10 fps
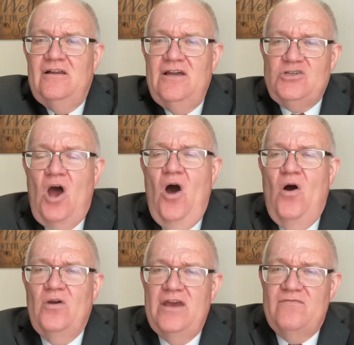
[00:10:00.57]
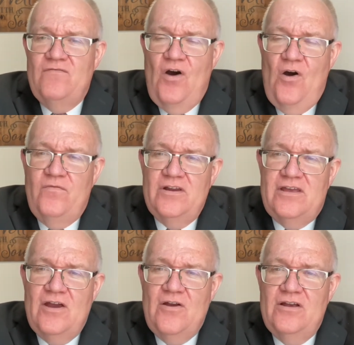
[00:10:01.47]
Let's all get involved in
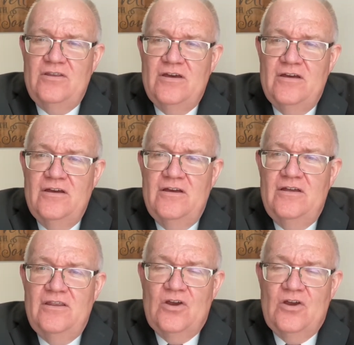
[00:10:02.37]
carrying the